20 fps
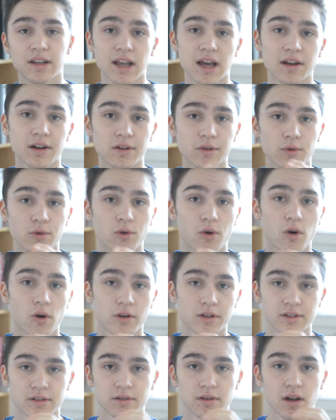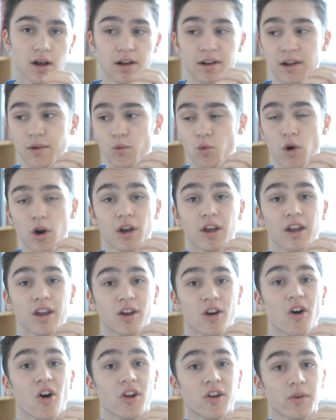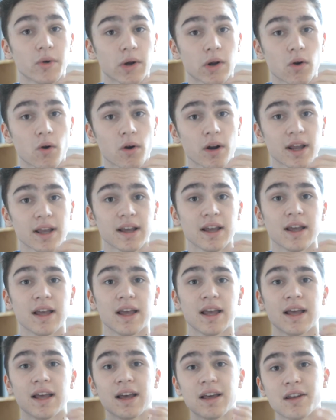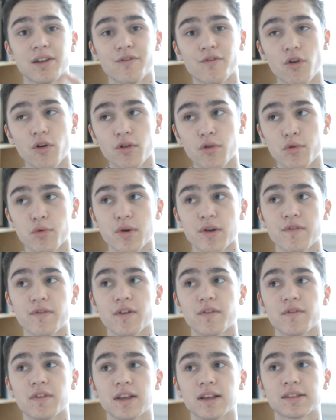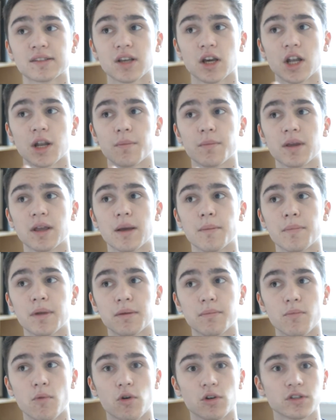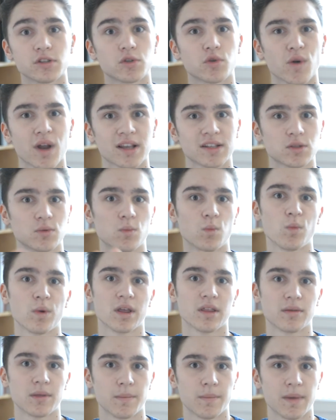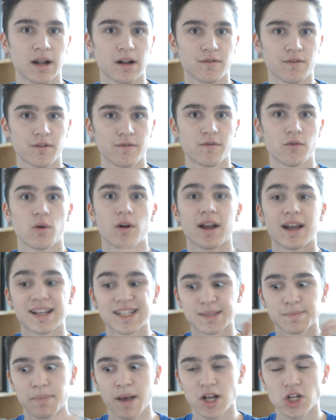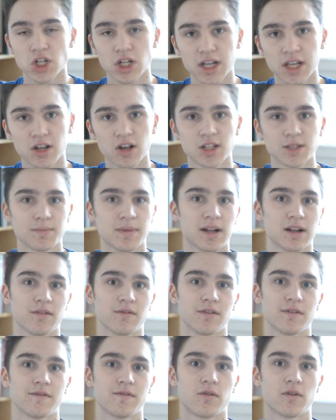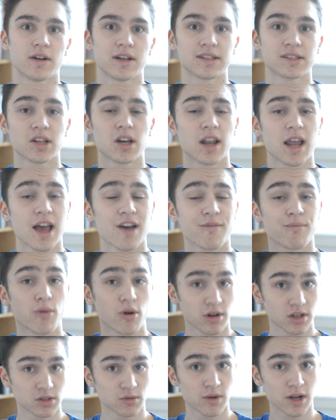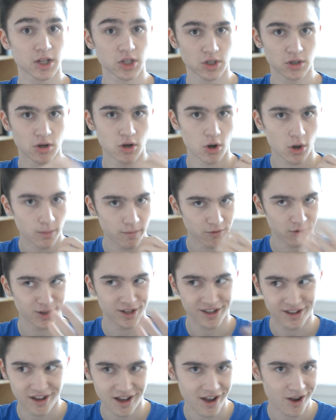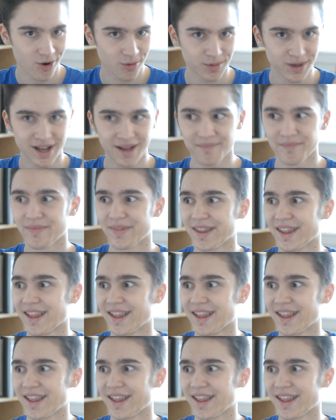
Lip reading: The other 2 cores are then working on the recording. The 4350 is gonna be a bit more stressed with the Battlefield 4, especially because Battlefield 4 is gonna have more destruction, hopefully. I hope that.